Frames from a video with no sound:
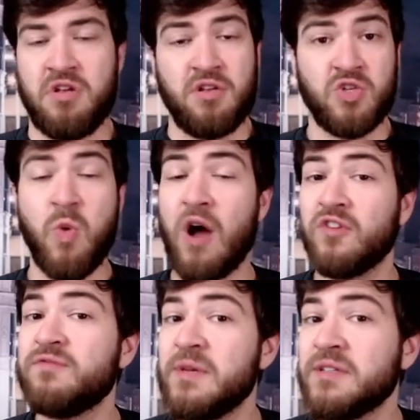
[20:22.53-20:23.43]

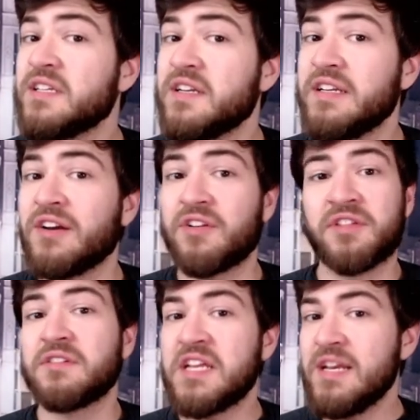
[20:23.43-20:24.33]
$12 million a year,
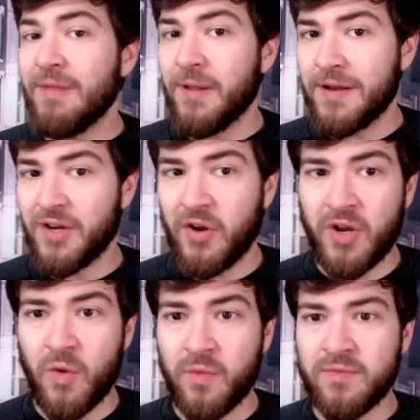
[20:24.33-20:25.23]
$13 million a year, you
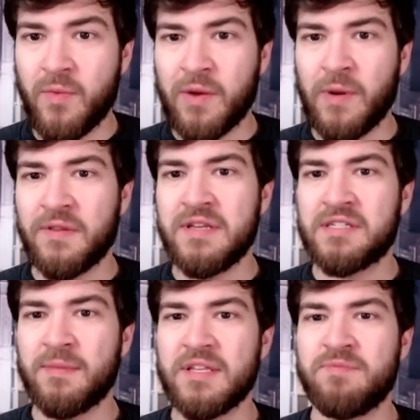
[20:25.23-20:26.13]
know, where these
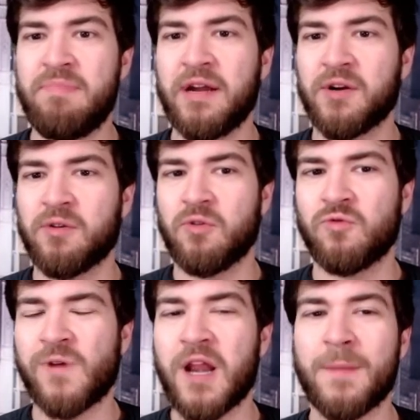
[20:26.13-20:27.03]
some of these bigger
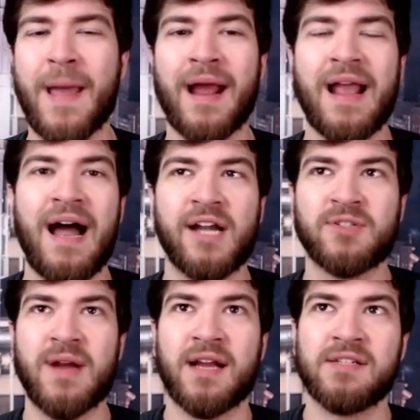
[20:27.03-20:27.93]
running back
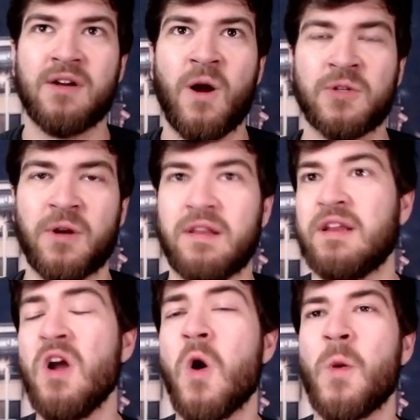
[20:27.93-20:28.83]
contracts are starting to
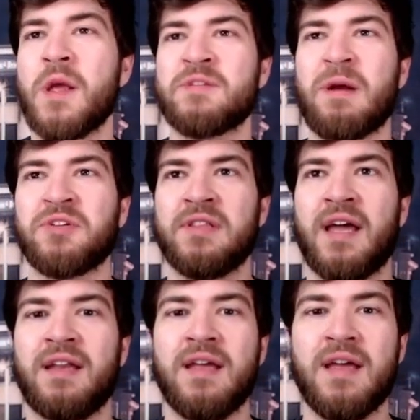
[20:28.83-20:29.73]
go, especially
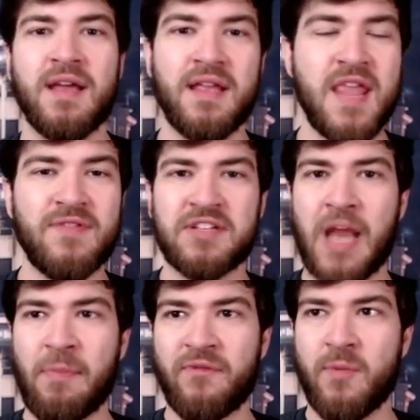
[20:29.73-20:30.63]
then even
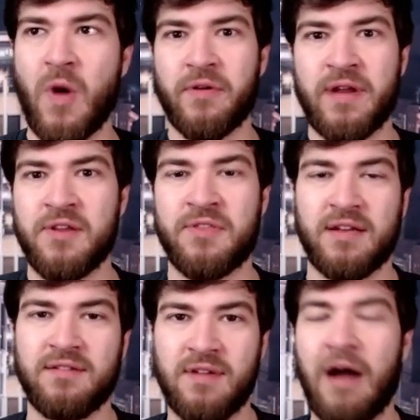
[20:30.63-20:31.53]
separate from whether or not you
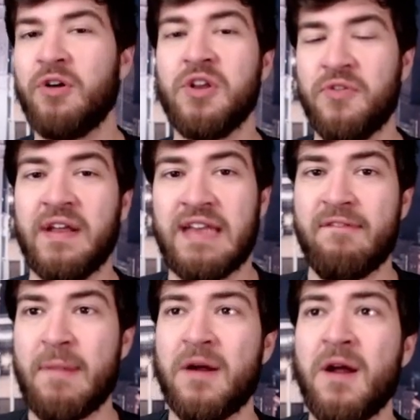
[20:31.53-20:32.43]
think how good you think
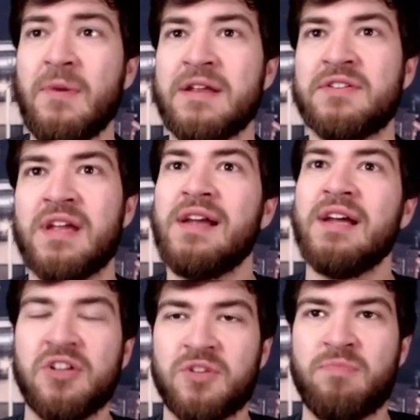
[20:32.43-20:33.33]
David Montgomery is,
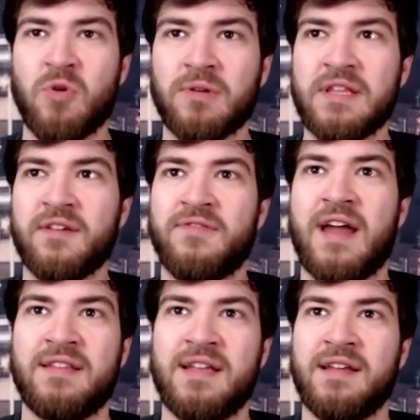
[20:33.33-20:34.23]
just purely
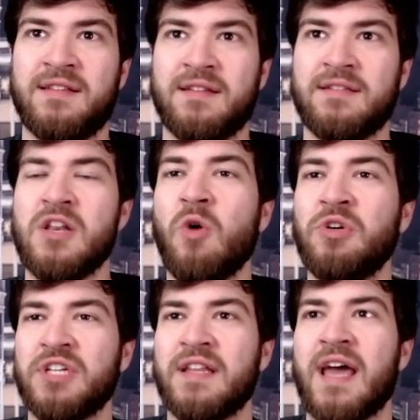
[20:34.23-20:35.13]
the
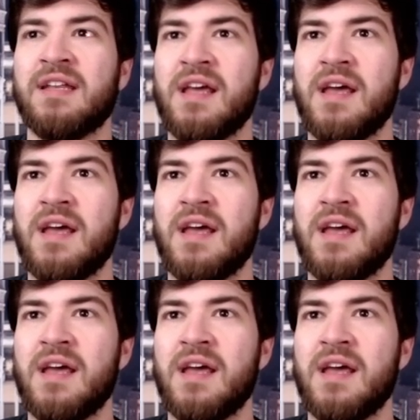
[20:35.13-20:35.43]
notion that